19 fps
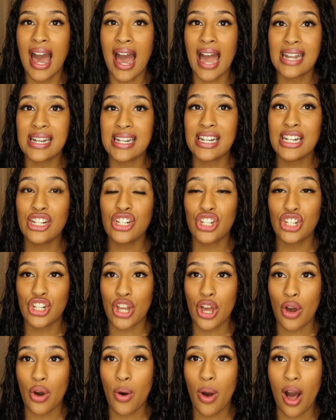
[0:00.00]
I didn't
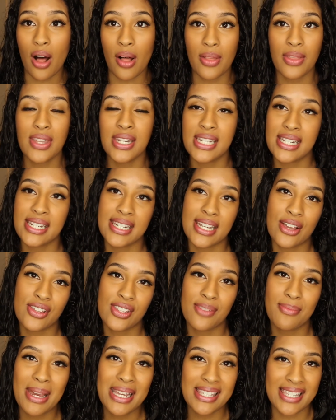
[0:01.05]
show all of the
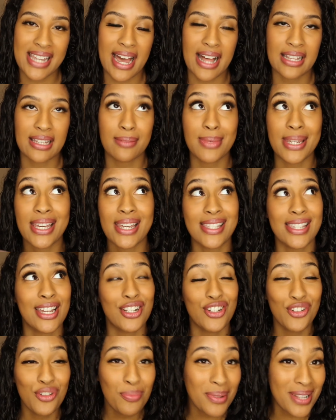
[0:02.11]
details of my styling because I
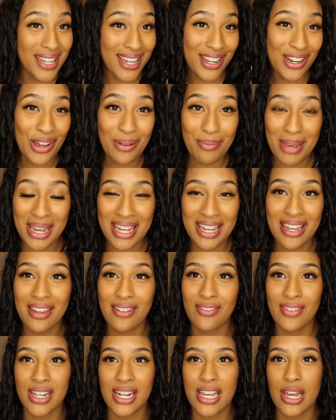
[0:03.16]
do plan on making a
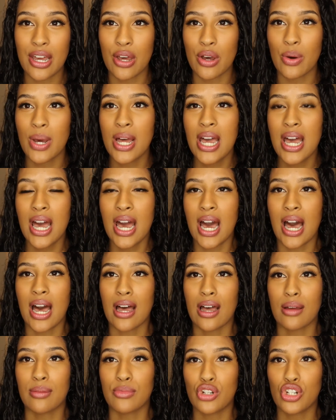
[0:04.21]
video
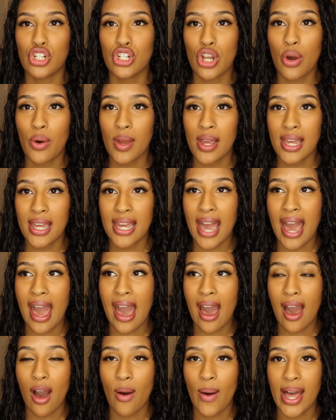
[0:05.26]
showing
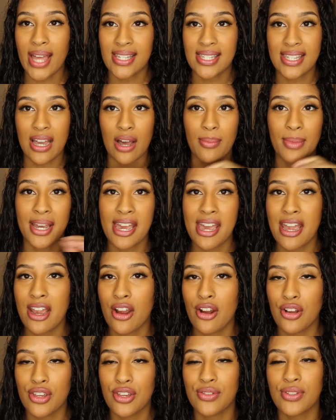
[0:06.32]
how I style my
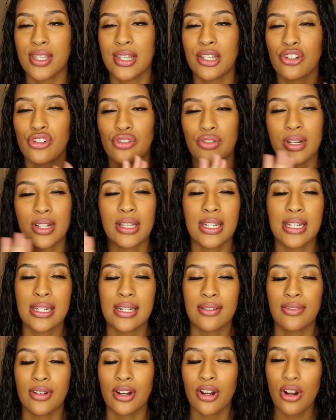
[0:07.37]
hair using strictly
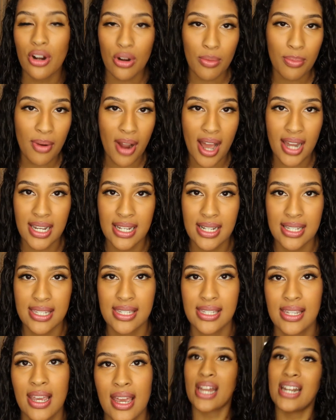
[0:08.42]
DevaCurl
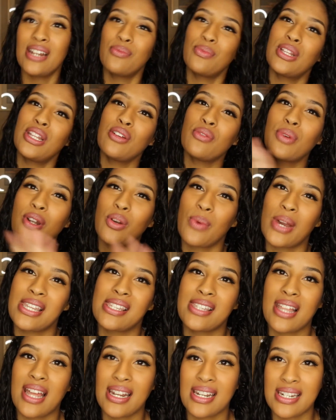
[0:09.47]
products. I didn't really want to
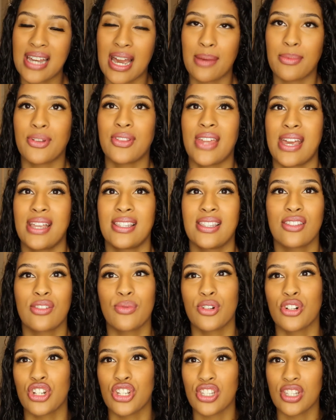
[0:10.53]
waste a lot of time on that since
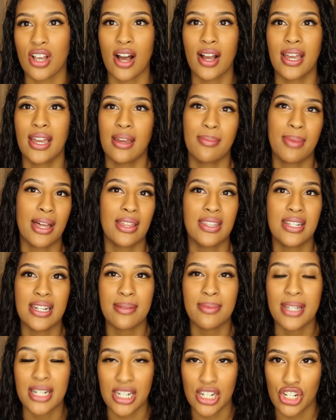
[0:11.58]
we're just talking about the
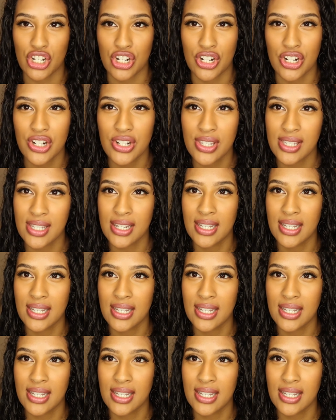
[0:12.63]
deep conditioners.